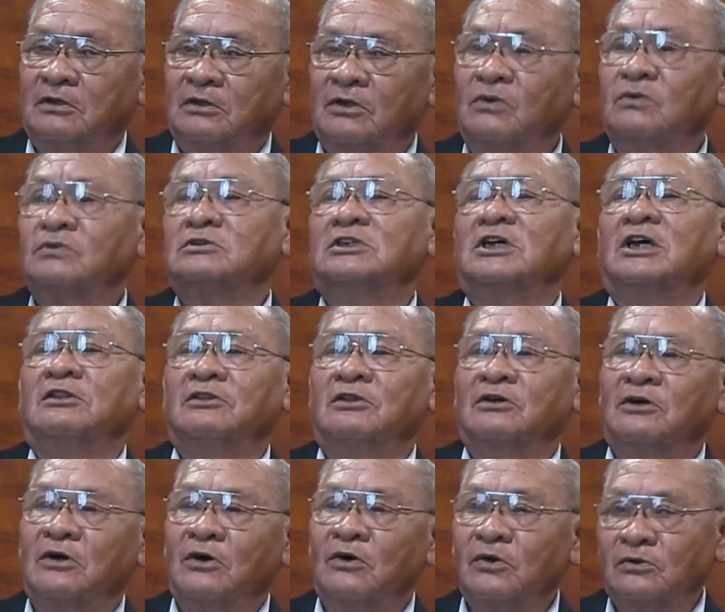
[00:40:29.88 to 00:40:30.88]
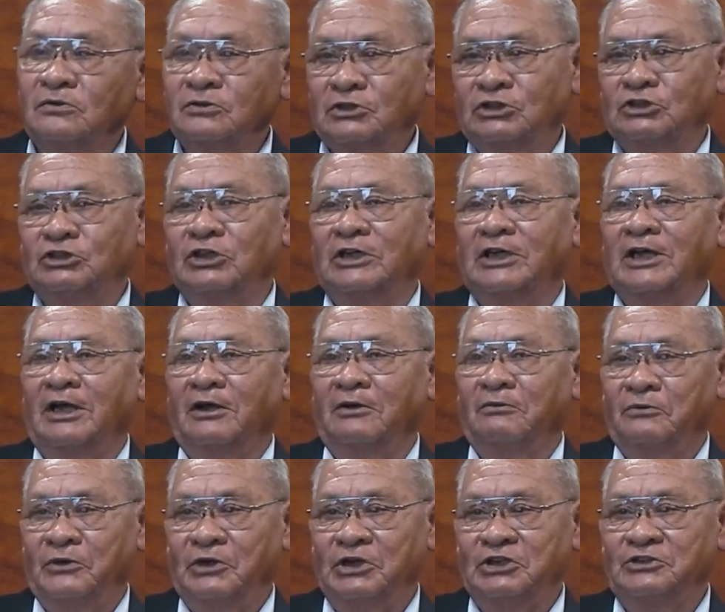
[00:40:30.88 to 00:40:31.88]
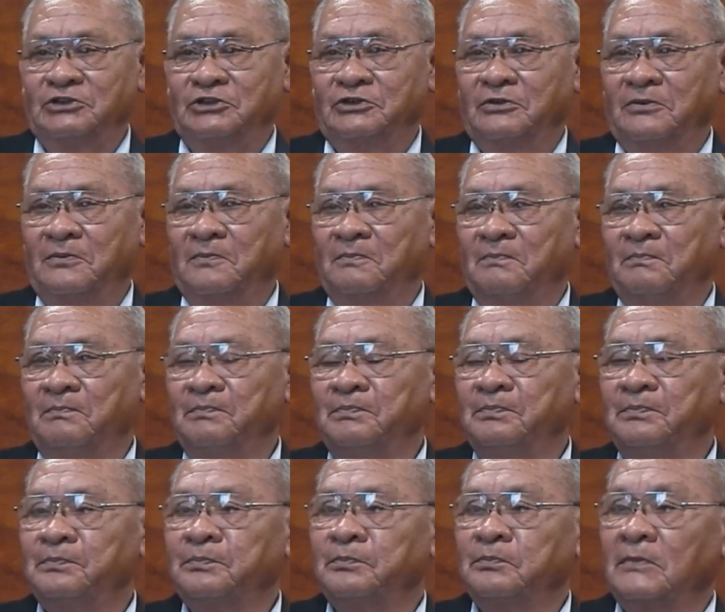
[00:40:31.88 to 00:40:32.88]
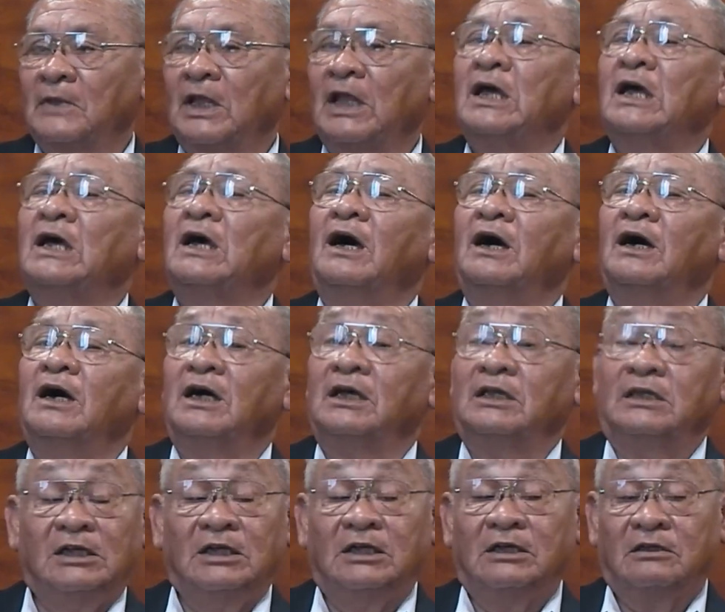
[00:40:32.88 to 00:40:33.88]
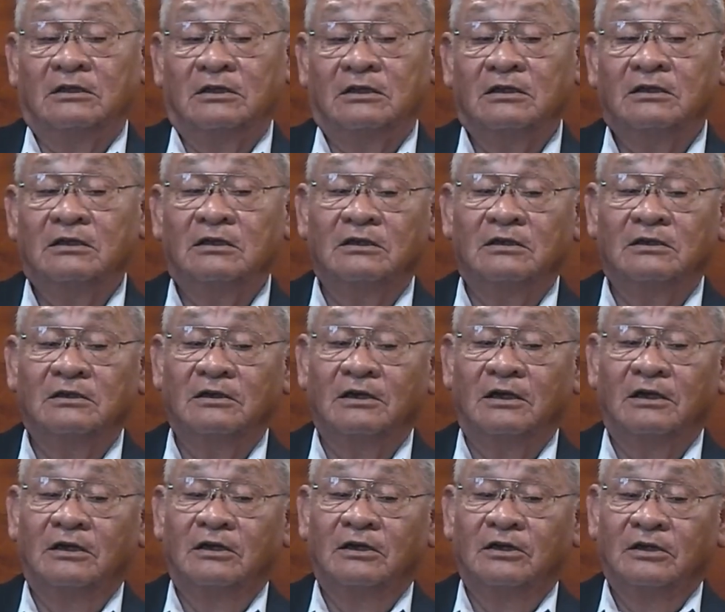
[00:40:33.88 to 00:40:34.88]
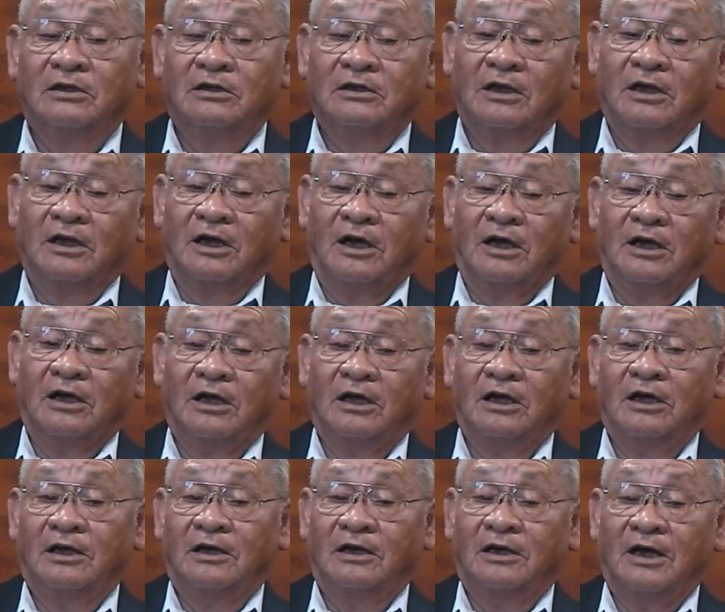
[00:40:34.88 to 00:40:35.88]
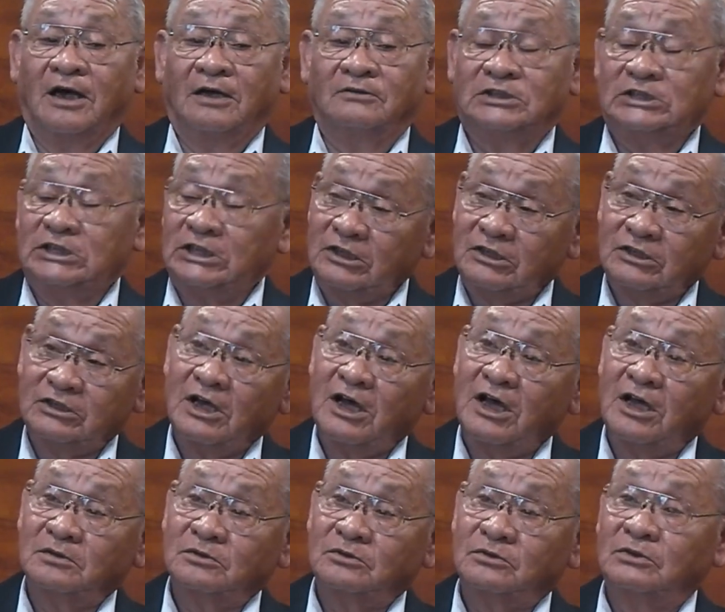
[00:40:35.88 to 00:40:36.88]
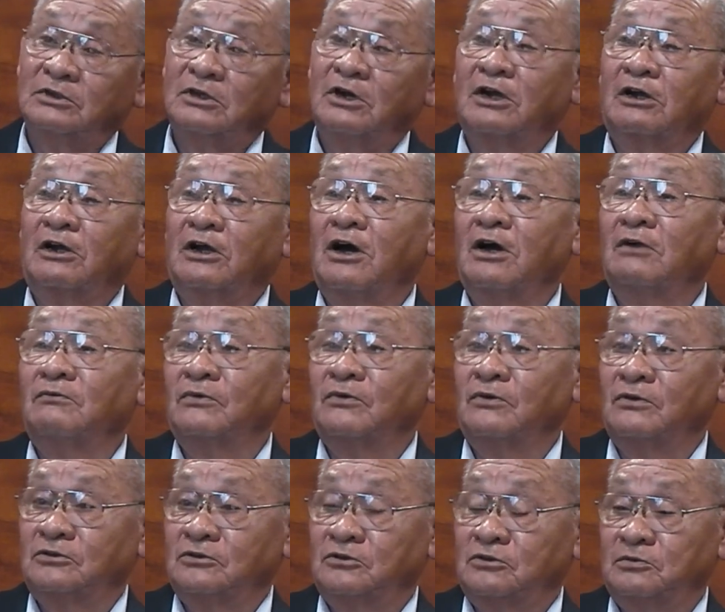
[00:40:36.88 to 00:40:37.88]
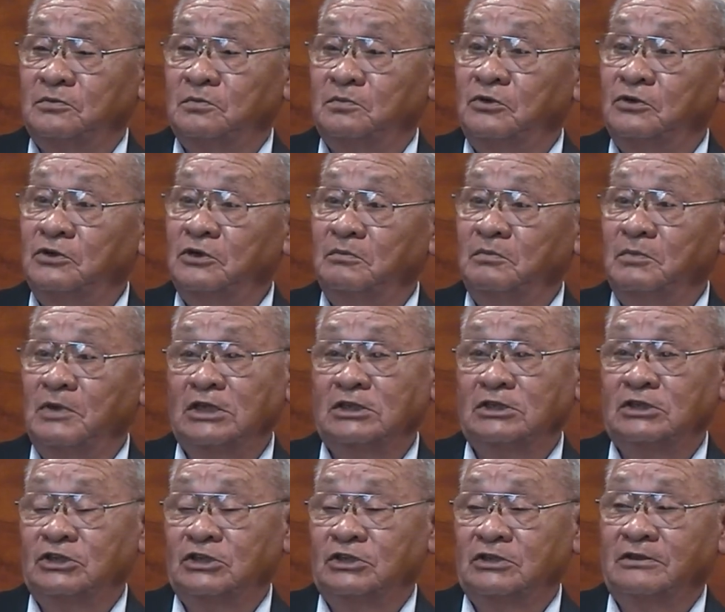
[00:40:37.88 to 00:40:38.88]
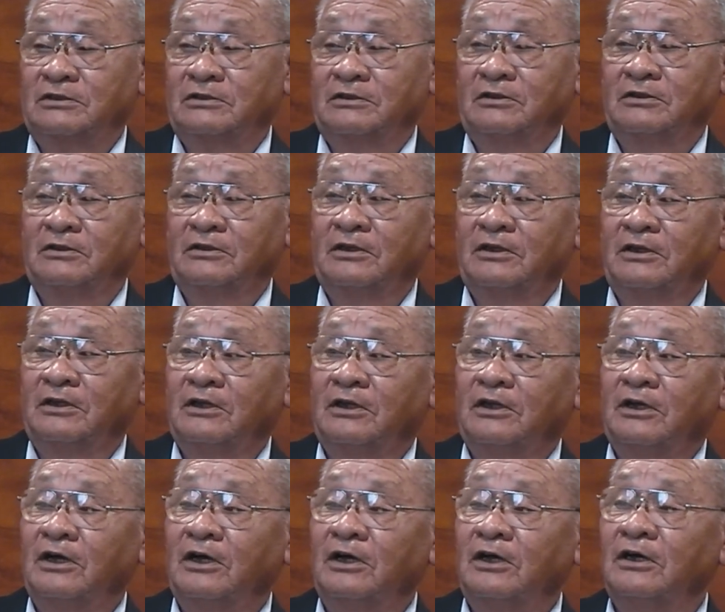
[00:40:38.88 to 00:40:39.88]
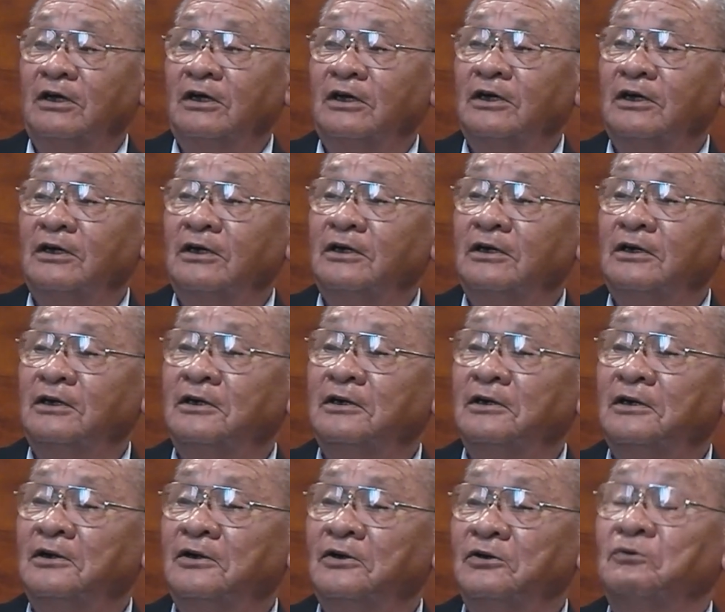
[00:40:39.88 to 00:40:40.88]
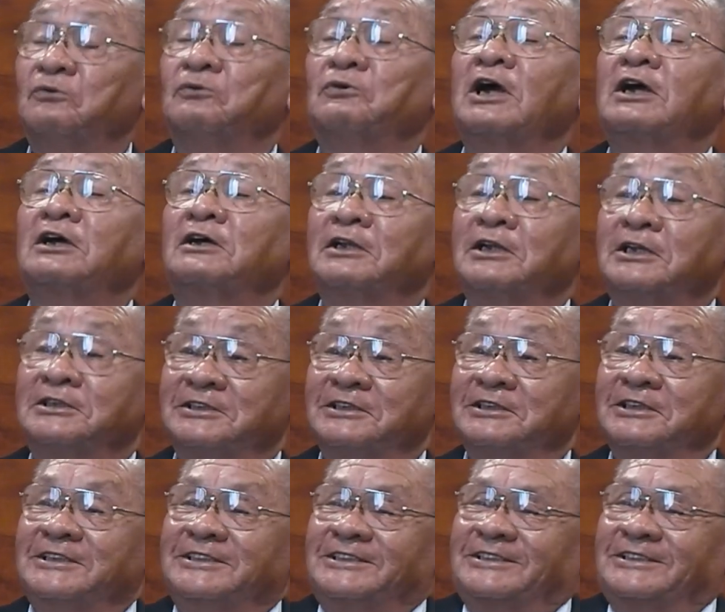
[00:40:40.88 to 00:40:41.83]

Don't set the goals that you can't reach." I think uh, I've seen times when our conference pretty much uh, recklessly